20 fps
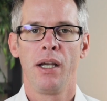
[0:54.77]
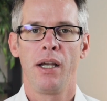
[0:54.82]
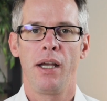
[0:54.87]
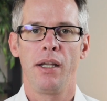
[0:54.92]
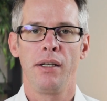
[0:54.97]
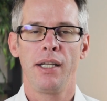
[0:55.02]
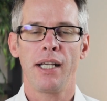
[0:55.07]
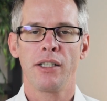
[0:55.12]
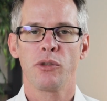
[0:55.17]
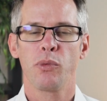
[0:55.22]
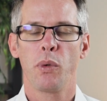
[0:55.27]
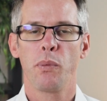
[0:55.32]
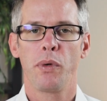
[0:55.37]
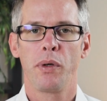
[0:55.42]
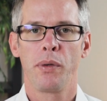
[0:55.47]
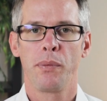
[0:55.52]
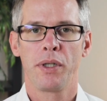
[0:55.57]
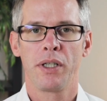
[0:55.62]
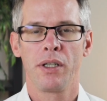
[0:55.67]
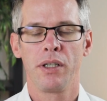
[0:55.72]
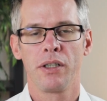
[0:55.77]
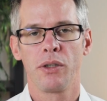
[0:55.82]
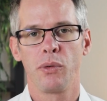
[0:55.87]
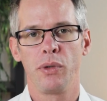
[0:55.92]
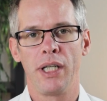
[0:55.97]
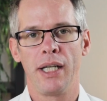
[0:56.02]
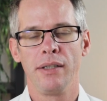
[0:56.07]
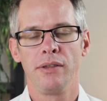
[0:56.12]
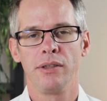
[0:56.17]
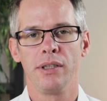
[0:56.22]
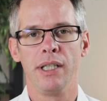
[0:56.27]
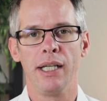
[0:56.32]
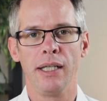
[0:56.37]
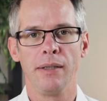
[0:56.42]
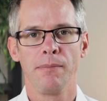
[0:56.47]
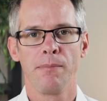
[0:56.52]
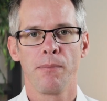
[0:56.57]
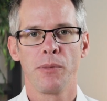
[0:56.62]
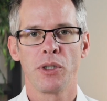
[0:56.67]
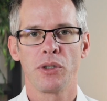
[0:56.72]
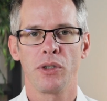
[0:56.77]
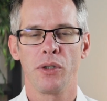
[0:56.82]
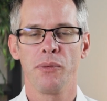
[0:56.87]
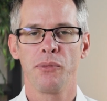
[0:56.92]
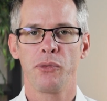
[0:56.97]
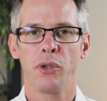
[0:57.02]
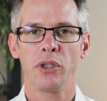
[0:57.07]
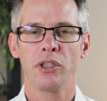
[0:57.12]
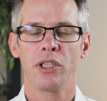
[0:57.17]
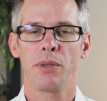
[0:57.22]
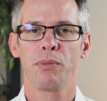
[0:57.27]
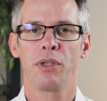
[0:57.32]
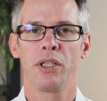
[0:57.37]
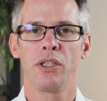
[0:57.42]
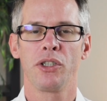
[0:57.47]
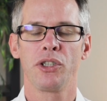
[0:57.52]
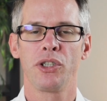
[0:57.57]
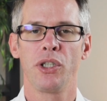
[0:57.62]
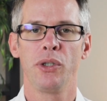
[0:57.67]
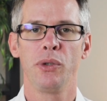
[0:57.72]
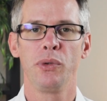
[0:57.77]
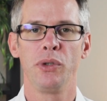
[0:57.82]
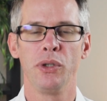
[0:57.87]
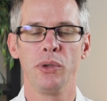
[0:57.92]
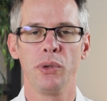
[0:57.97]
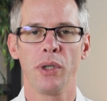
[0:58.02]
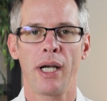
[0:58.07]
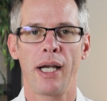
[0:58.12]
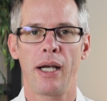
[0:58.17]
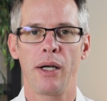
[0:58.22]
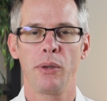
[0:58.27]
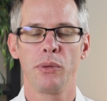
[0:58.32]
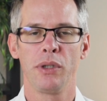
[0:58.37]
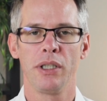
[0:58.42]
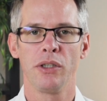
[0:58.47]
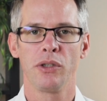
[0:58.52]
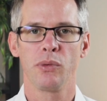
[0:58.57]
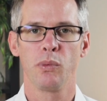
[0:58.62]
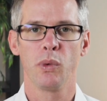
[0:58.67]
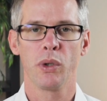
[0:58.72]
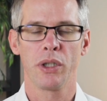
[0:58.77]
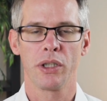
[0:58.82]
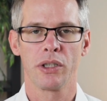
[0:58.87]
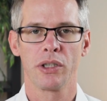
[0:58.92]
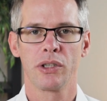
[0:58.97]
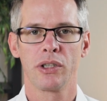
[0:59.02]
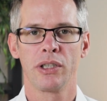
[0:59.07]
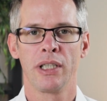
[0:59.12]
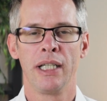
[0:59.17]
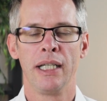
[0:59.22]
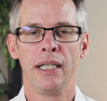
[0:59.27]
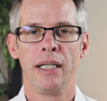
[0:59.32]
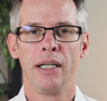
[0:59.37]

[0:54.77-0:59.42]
And that's what we're going to create today. So first I'm going to show you how this works